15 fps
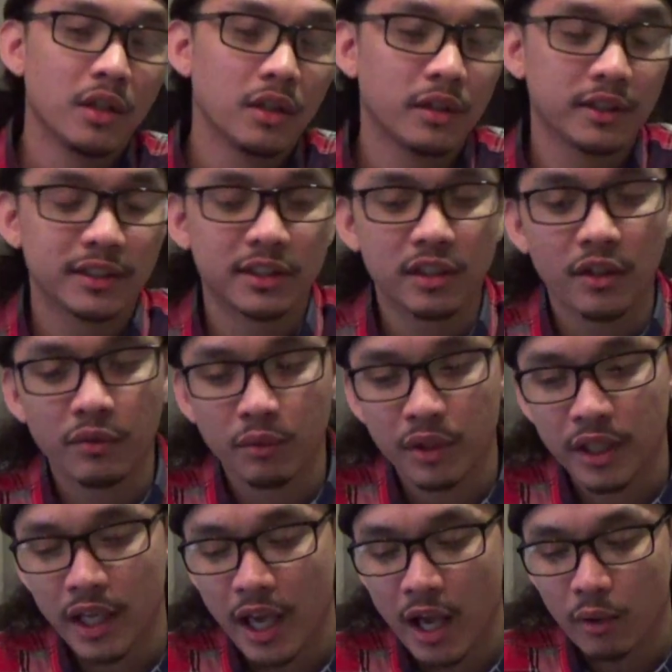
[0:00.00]
stuff we
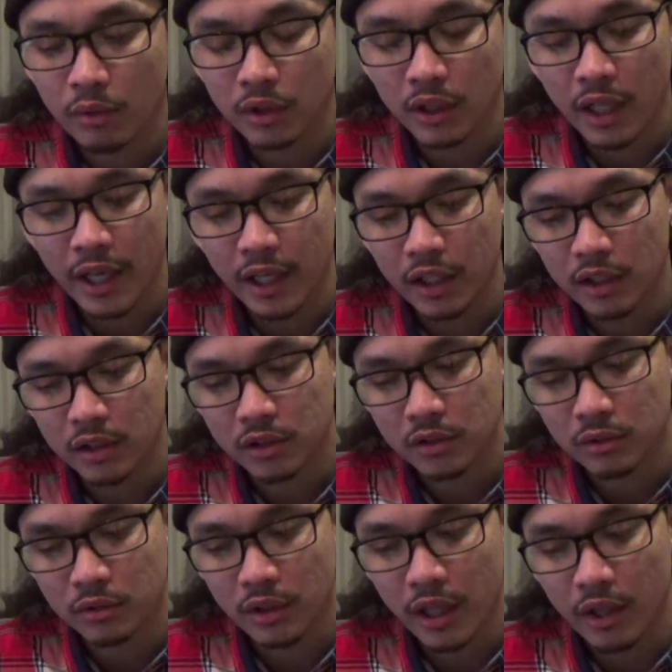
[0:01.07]
had with, like
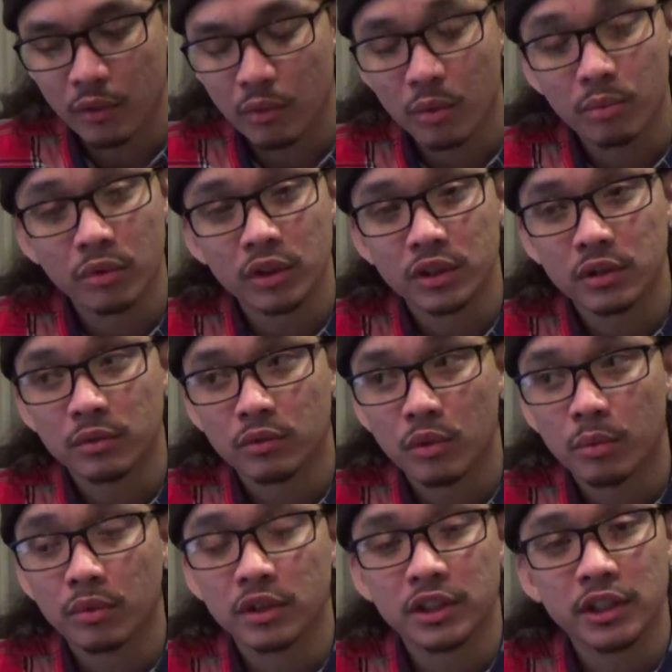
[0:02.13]
One
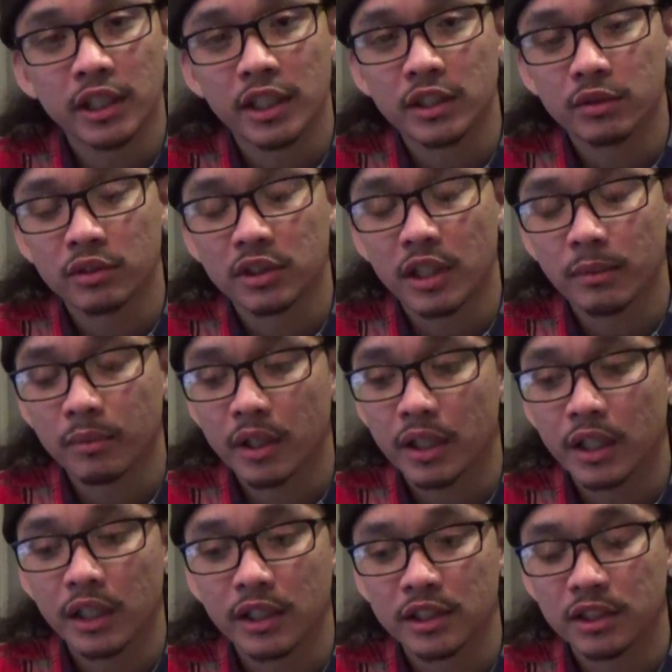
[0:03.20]
More Chance was like my
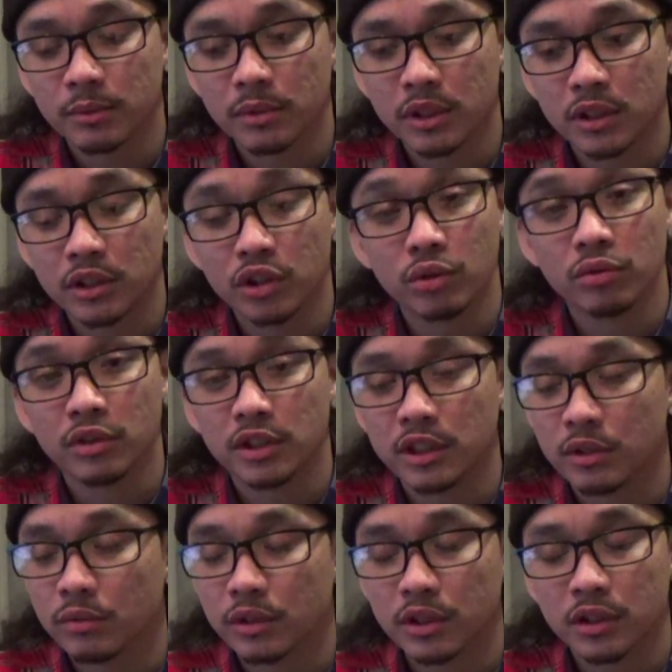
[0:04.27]
ish, man. Juicy
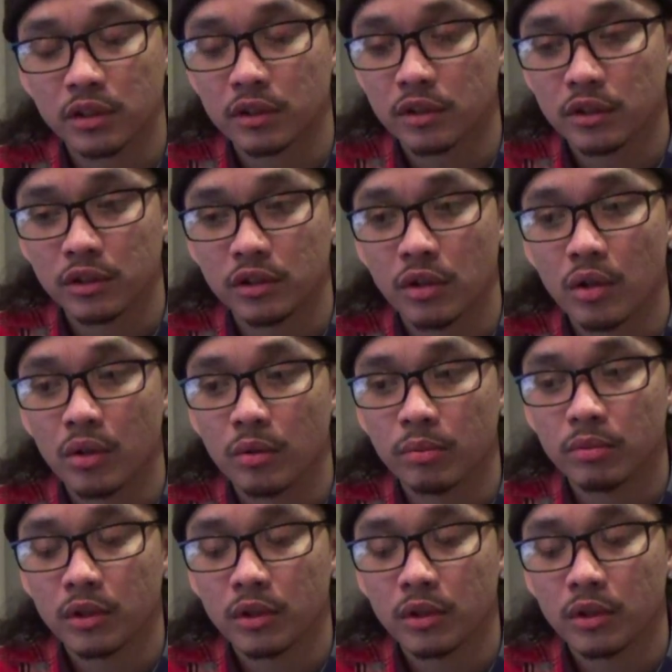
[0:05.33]
was dope.